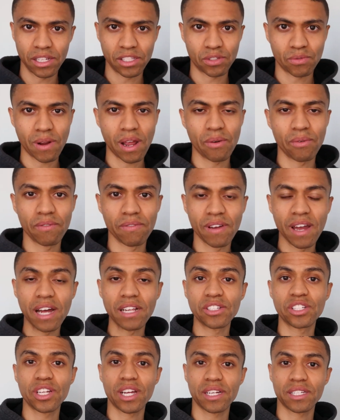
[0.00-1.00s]
That's right. We've
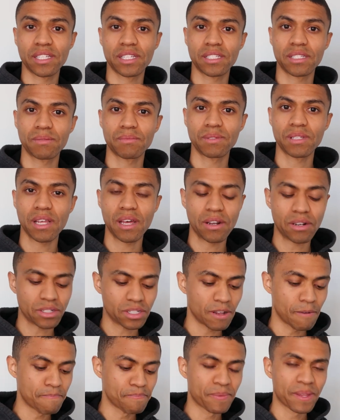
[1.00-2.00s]
got ChexSystems
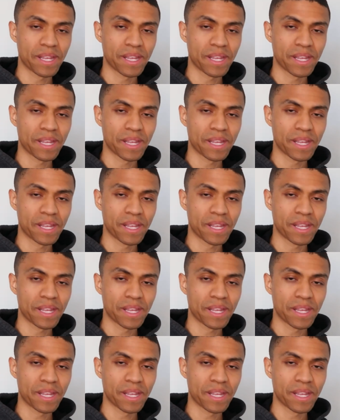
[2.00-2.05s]
letters,